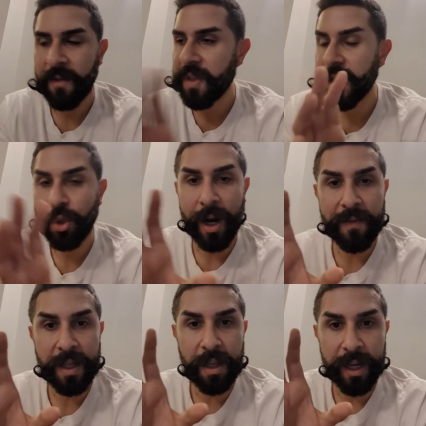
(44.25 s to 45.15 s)
If they're
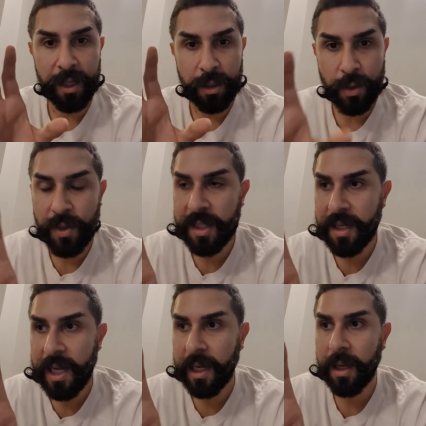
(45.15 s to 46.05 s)
driving like a
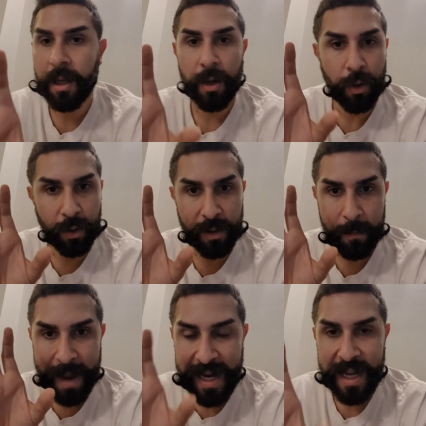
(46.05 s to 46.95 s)
lunatic or
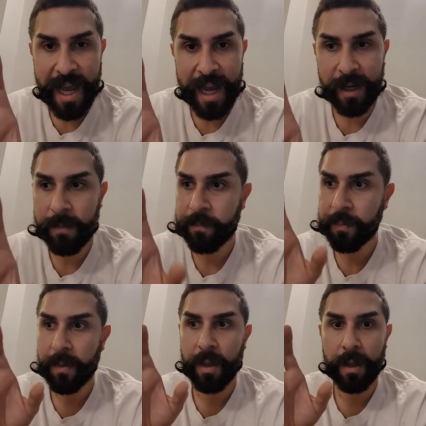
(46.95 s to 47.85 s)
a maniac,